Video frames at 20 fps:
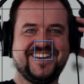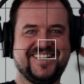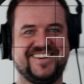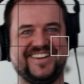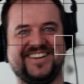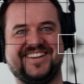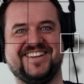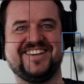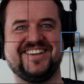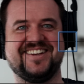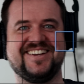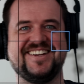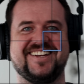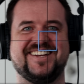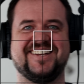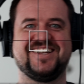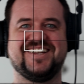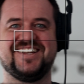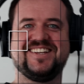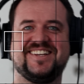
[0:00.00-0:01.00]
face,
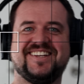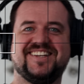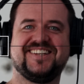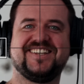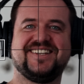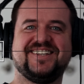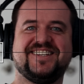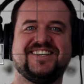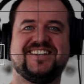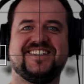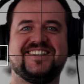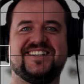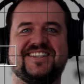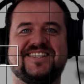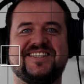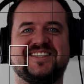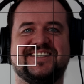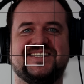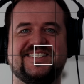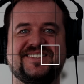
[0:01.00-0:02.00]
then I move the box
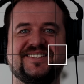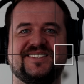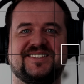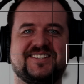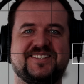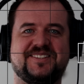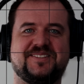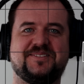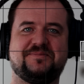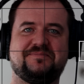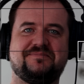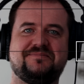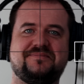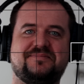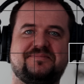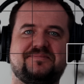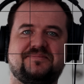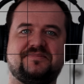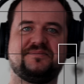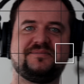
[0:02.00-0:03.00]
over to the far
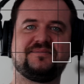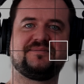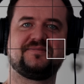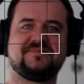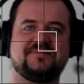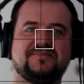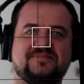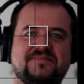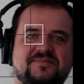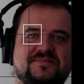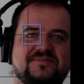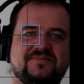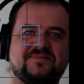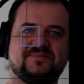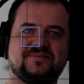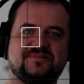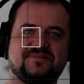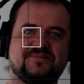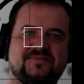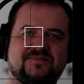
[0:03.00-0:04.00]
right and focus on his
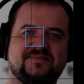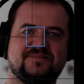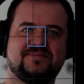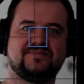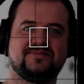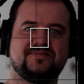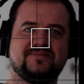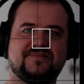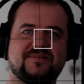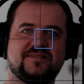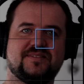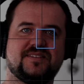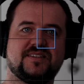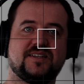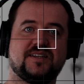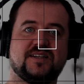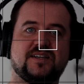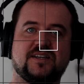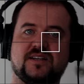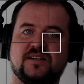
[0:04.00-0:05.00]
face there. If I
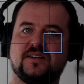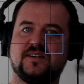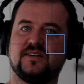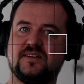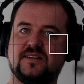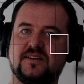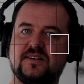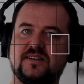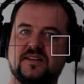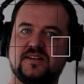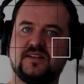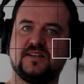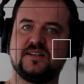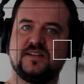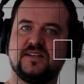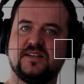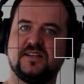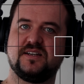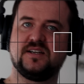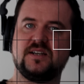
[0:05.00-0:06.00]
then switch to
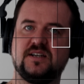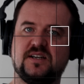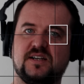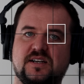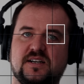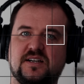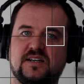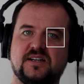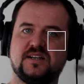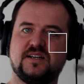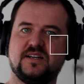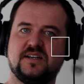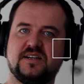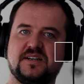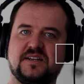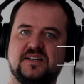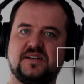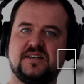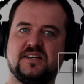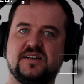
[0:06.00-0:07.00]
tracking autofocus,
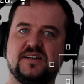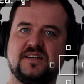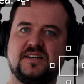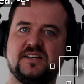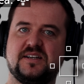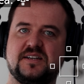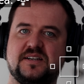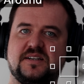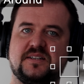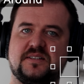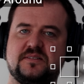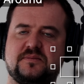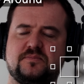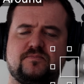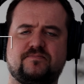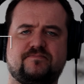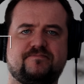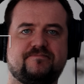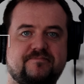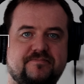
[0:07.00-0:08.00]
with the
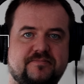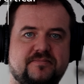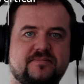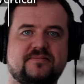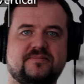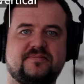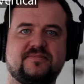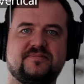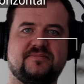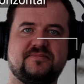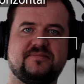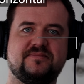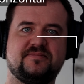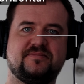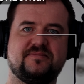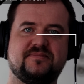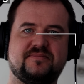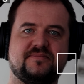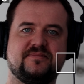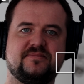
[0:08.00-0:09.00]
second option in the menu,
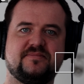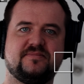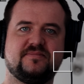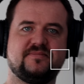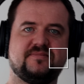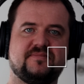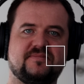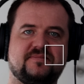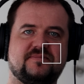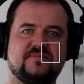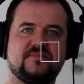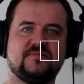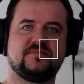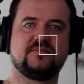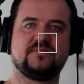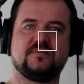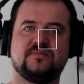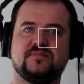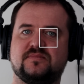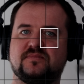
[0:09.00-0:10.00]
it stays
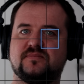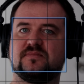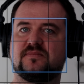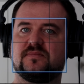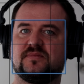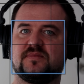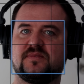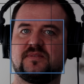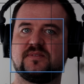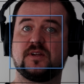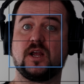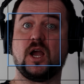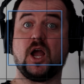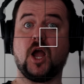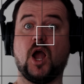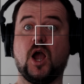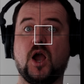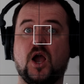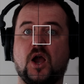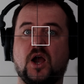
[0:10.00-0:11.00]
at that same
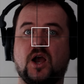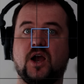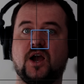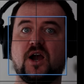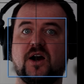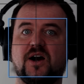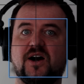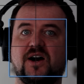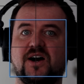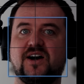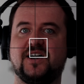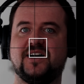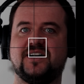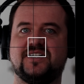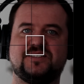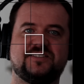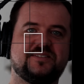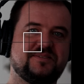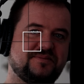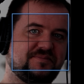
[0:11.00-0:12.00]
position, the far
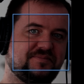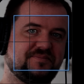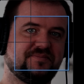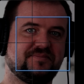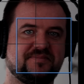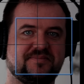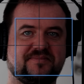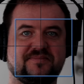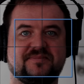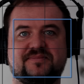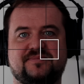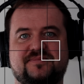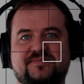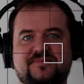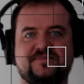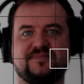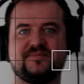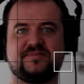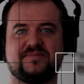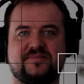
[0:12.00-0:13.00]
right. Now,
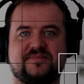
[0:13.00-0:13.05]
if I